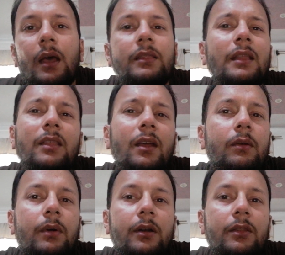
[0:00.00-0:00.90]
Then
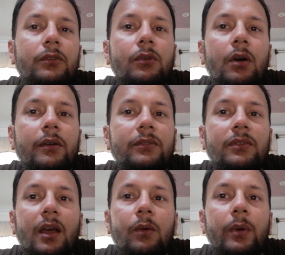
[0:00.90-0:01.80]
there were the songs
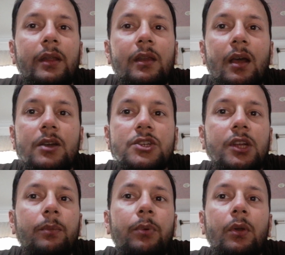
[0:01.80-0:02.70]
when
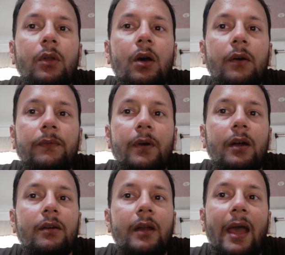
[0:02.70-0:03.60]
she pulled off
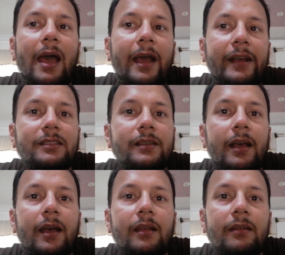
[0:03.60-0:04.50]
her axe
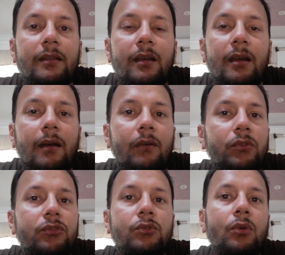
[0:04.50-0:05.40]
and
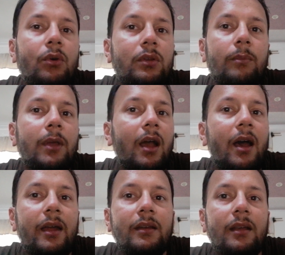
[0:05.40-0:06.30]
stood
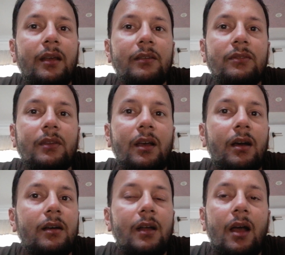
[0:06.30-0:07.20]
behind
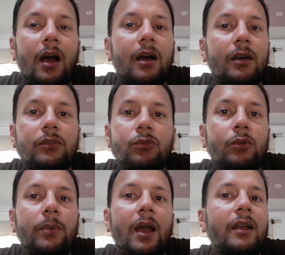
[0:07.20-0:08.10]
the
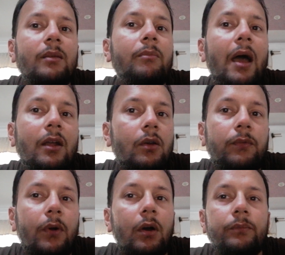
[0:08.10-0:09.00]

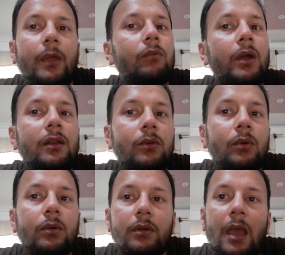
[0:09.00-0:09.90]
microphone, ready
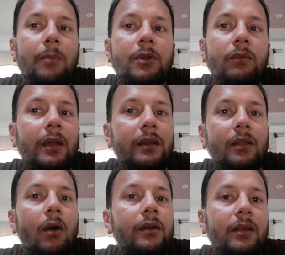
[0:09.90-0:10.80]
to captivate
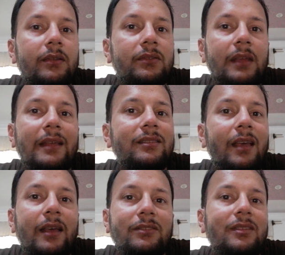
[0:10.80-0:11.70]
the audience as
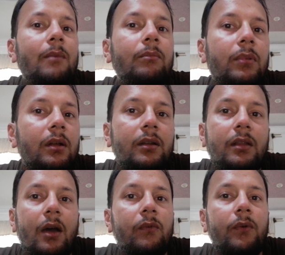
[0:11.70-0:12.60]

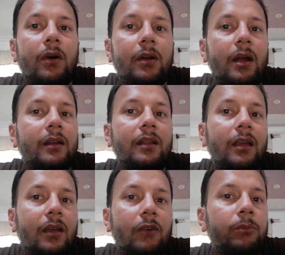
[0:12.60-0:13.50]
assembled for a
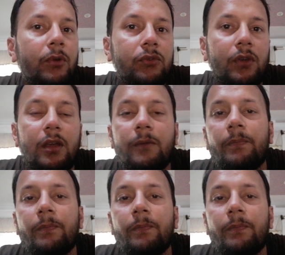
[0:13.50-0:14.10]
day of music.